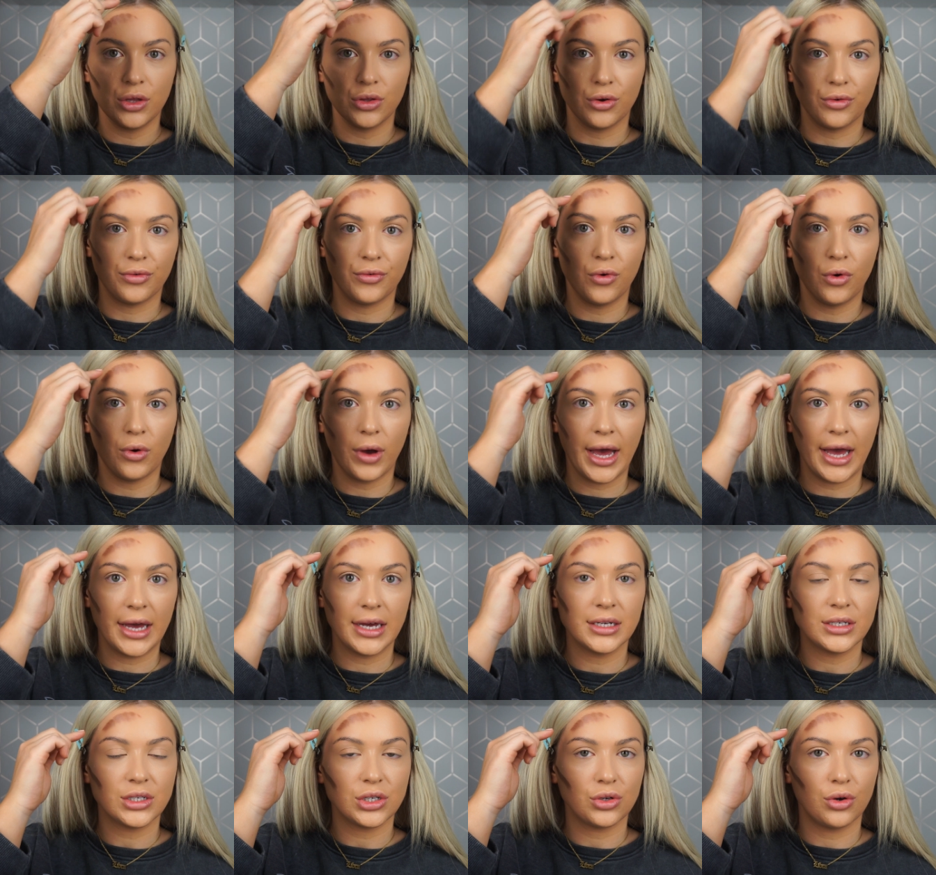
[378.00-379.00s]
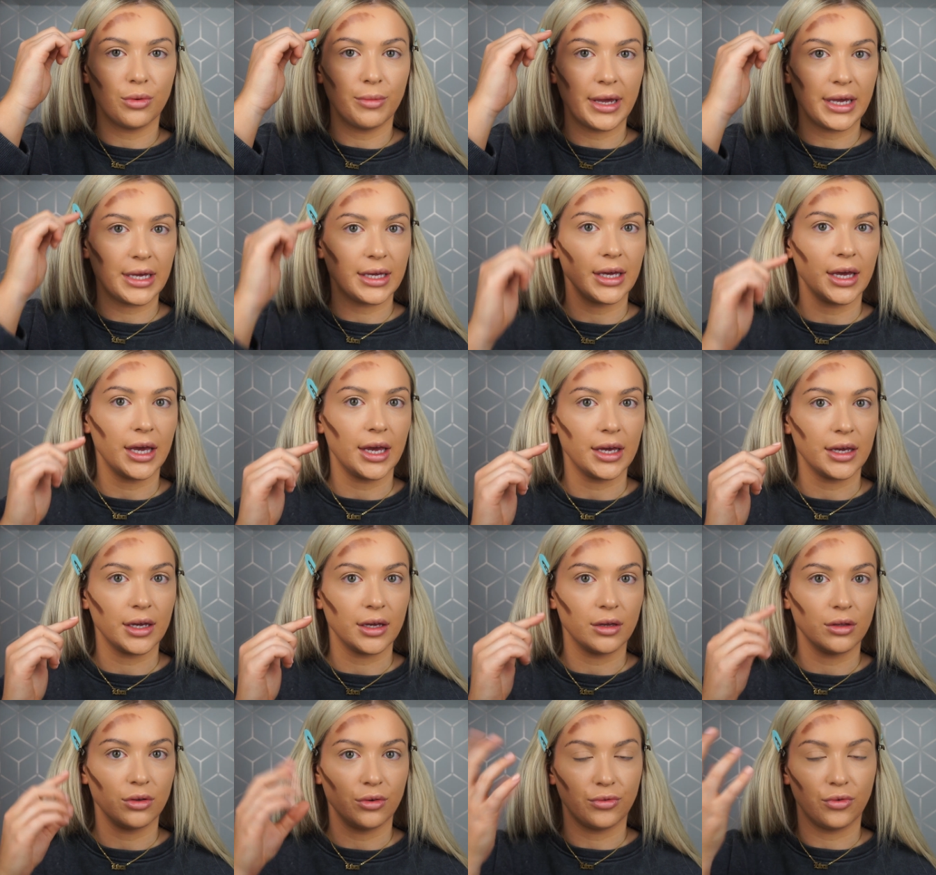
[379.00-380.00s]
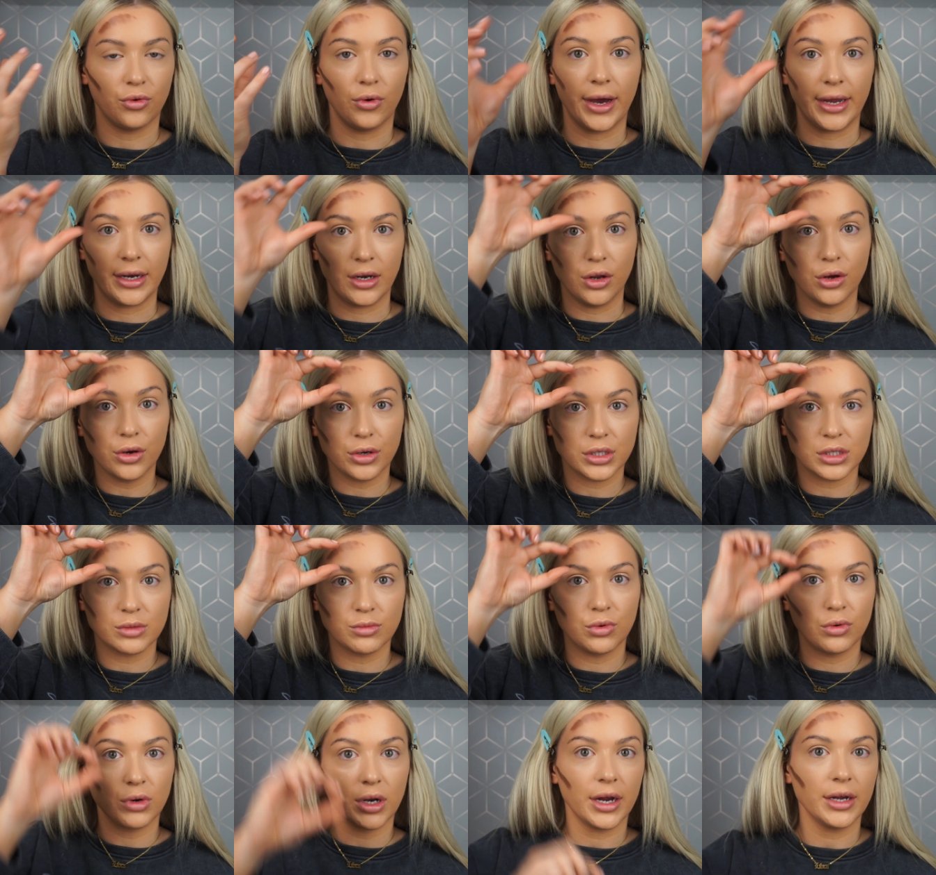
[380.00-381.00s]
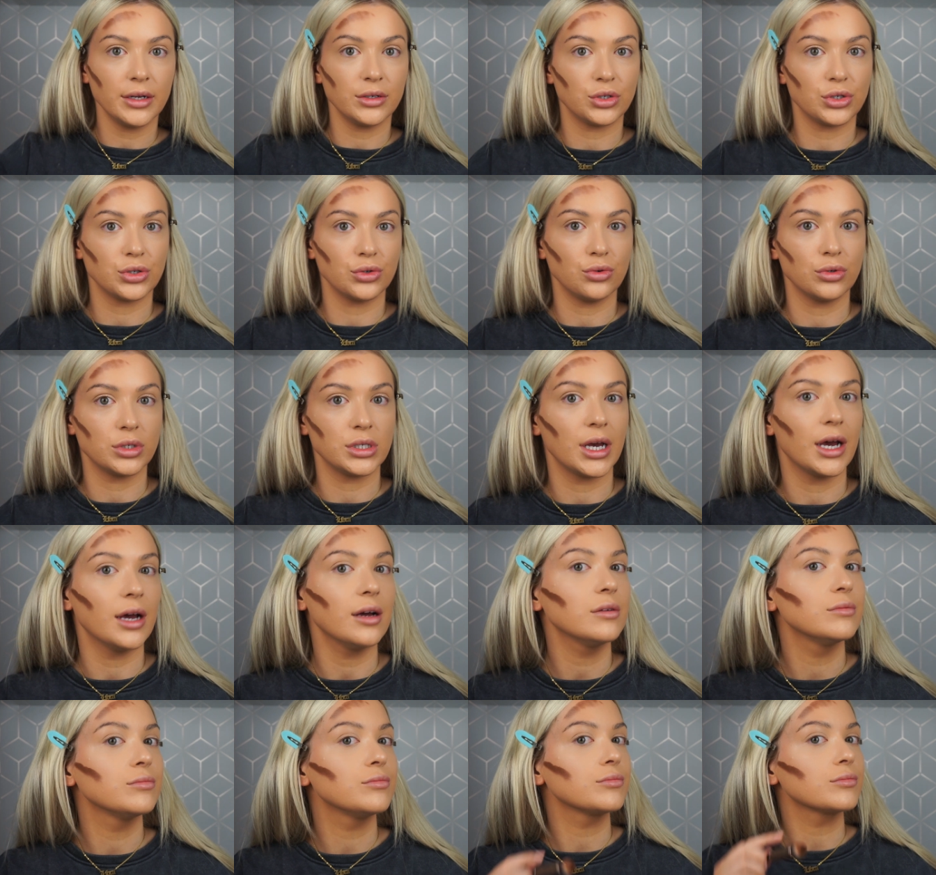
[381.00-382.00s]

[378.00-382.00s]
your forehead, you're making your forehead look smaller and shorter.